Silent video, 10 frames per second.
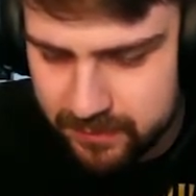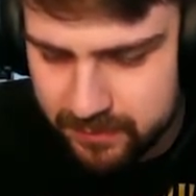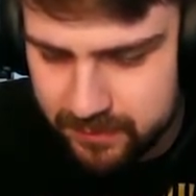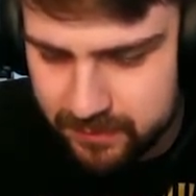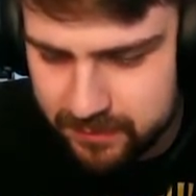
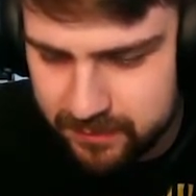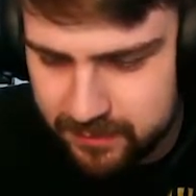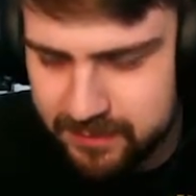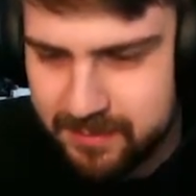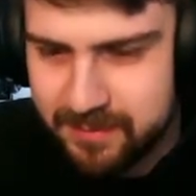
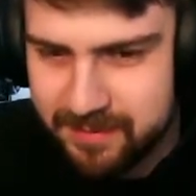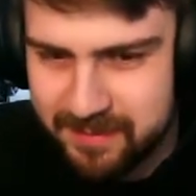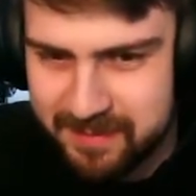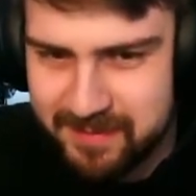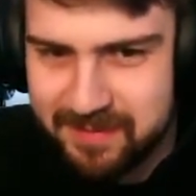
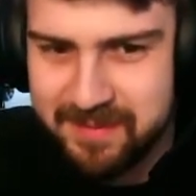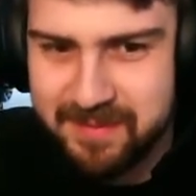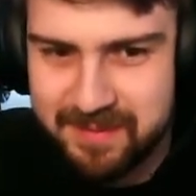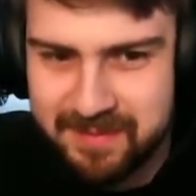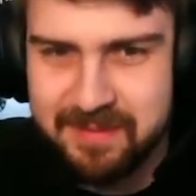
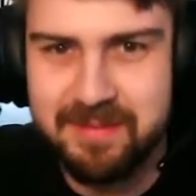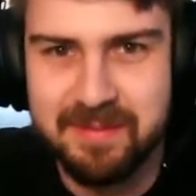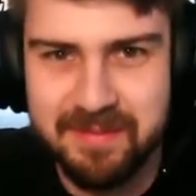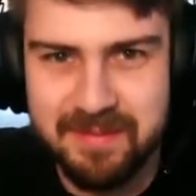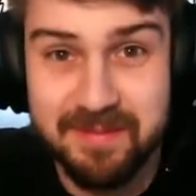
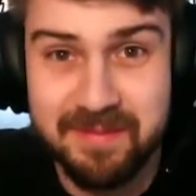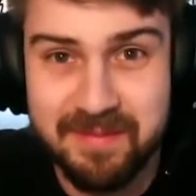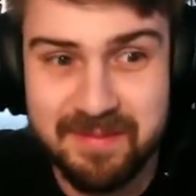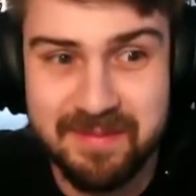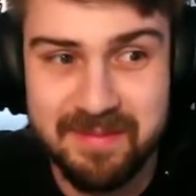
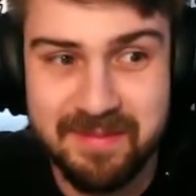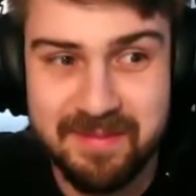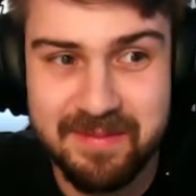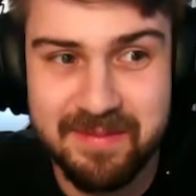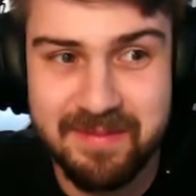
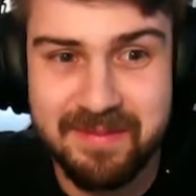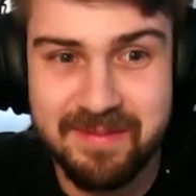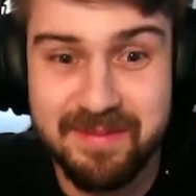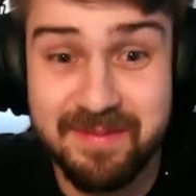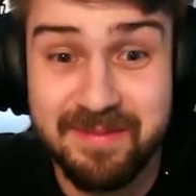
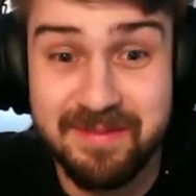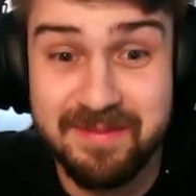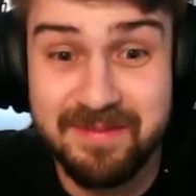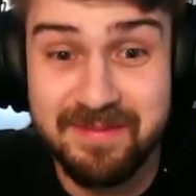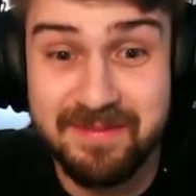
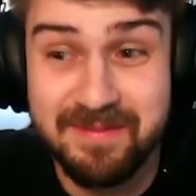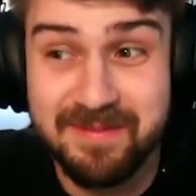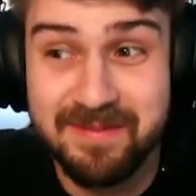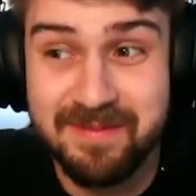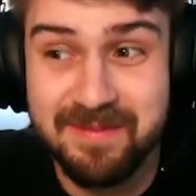
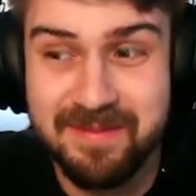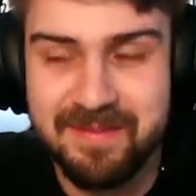No words are spoken by the person on screen.